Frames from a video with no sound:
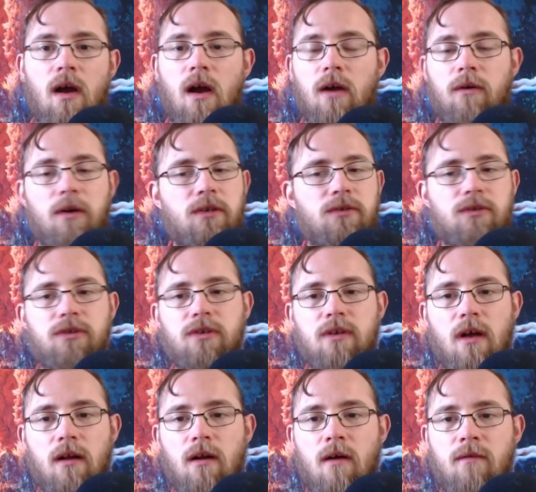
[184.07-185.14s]
A creature should
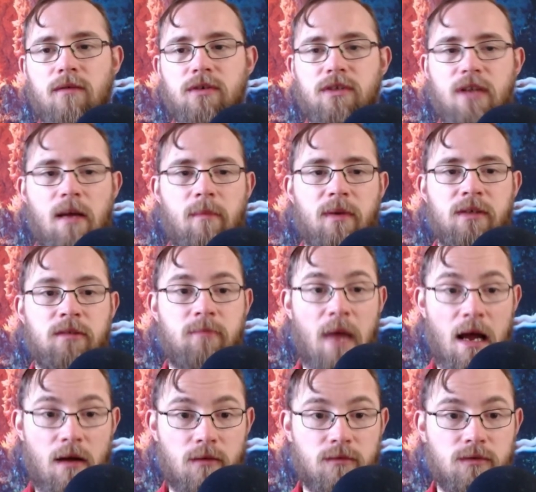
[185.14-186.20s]
not overstep its
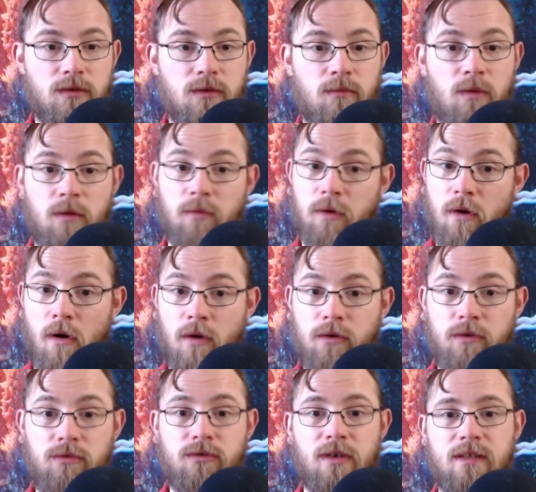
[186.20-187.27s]
bounds with regard
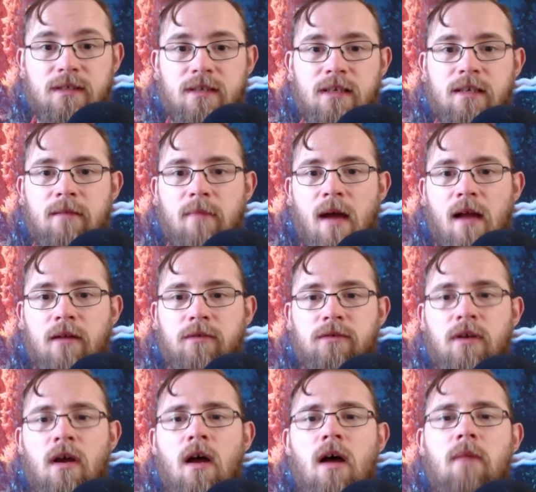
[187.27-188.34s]
to transcendent matters,
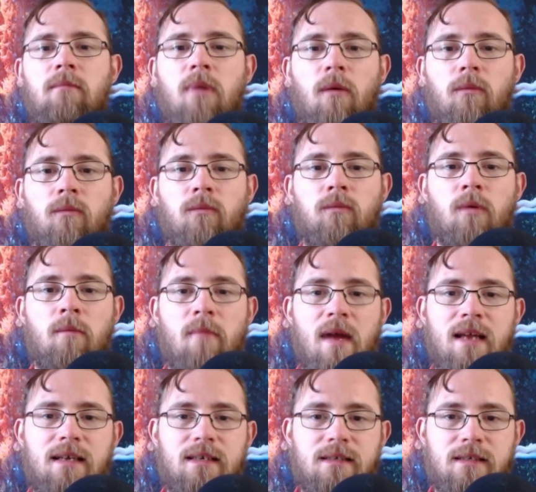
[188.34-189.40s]
but
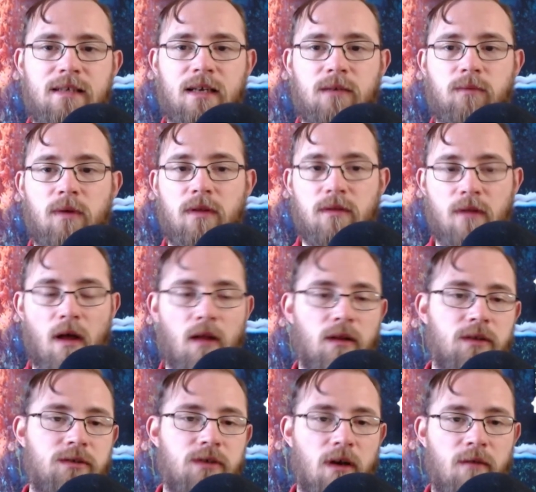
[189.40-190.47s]
remain content with
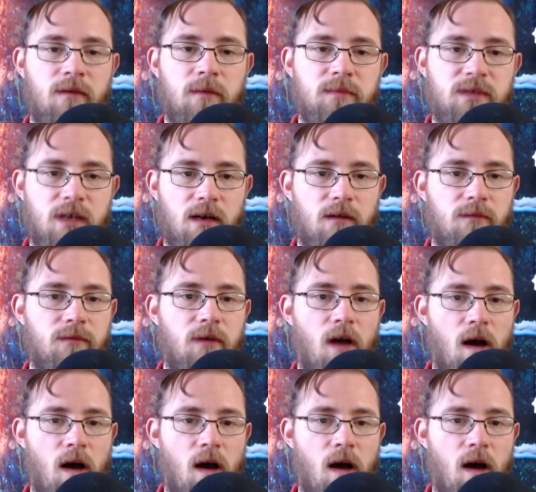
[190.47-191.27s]
knowledge of himself.